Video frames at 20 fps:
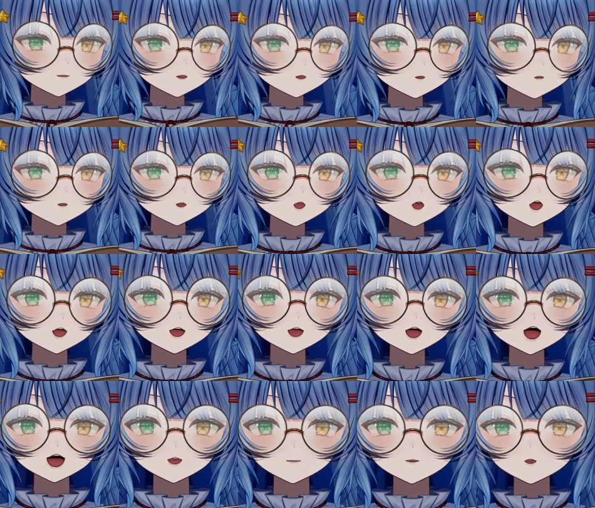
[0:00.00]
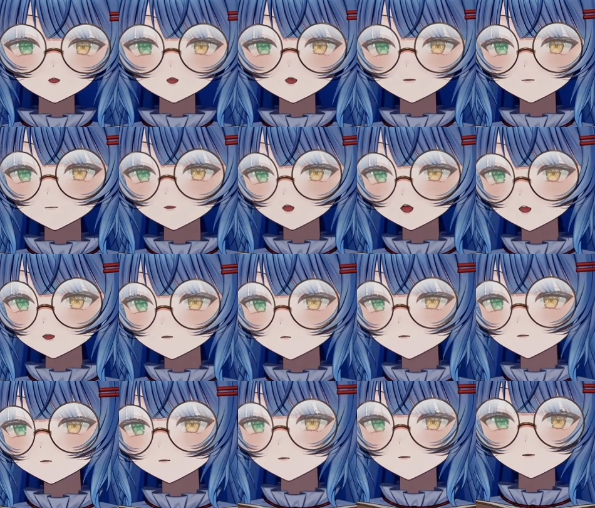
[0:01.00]
So I'm interpreting the
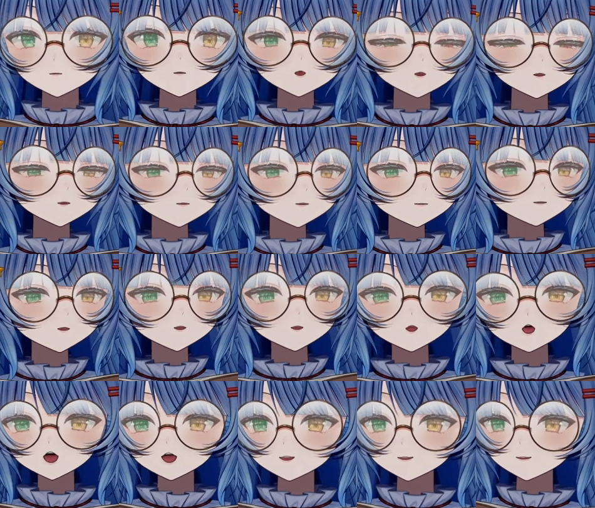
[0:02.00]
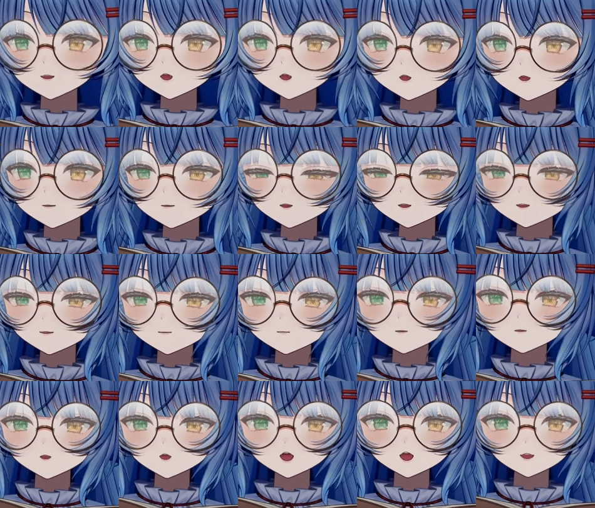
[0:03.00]
results of all these different checks and all of these
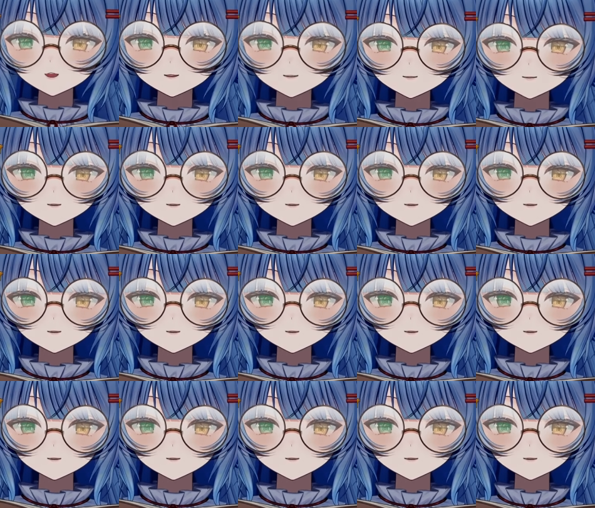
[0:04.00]
different things